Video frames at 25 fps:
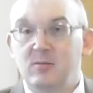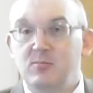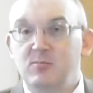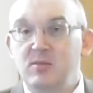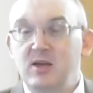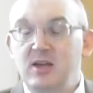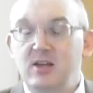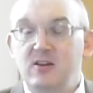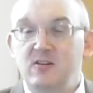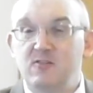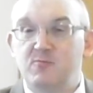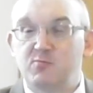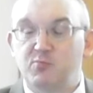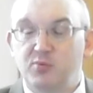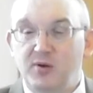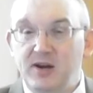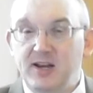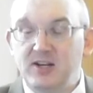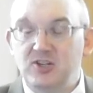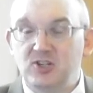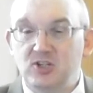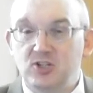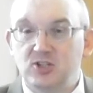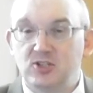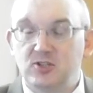made of
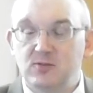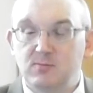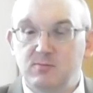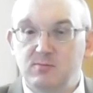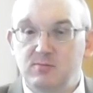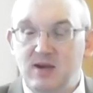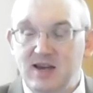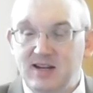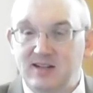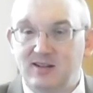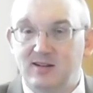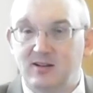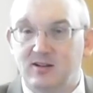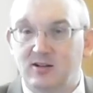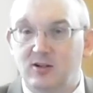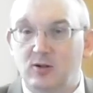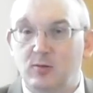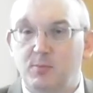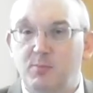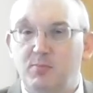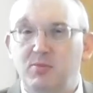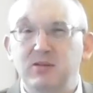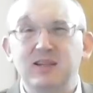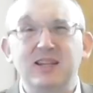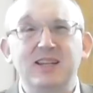precious
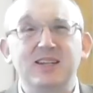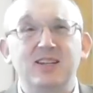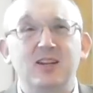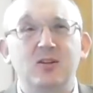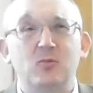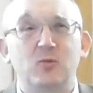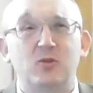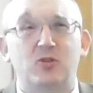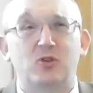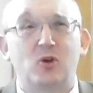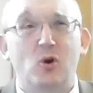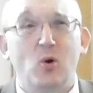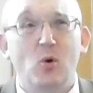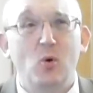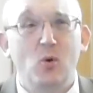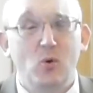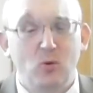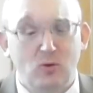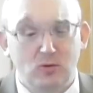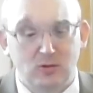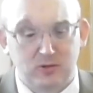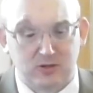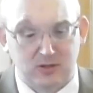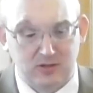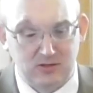metal, plated with
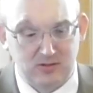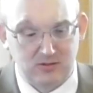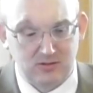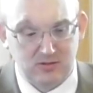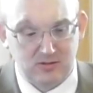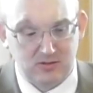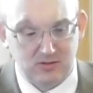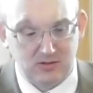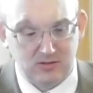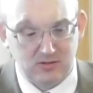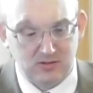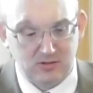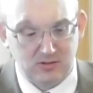gold.